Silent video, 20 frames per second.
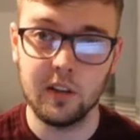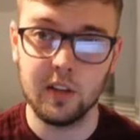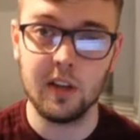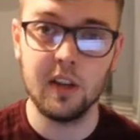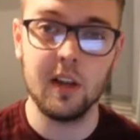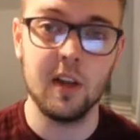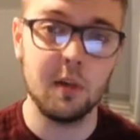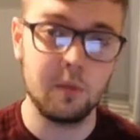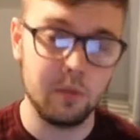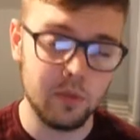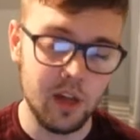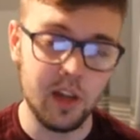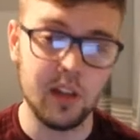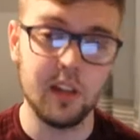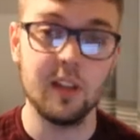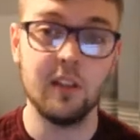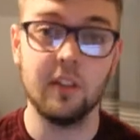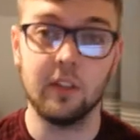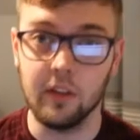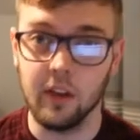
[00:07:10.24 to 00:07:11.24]
Get him getting
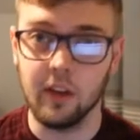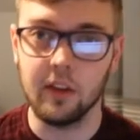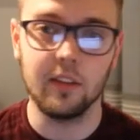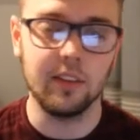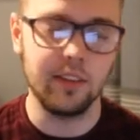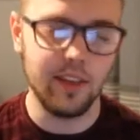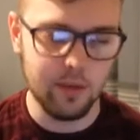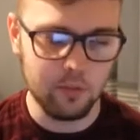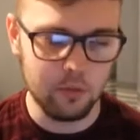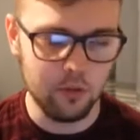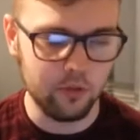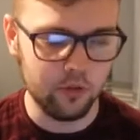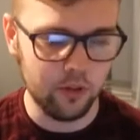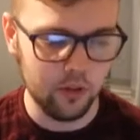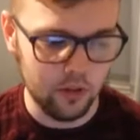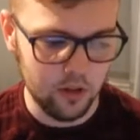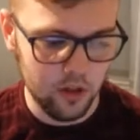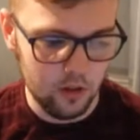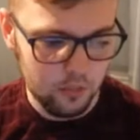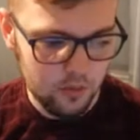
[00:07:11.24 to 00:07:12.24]
his second debut for the
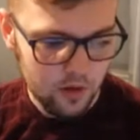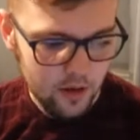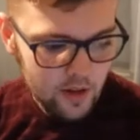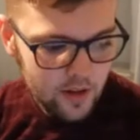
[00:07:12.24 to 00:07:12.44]
club.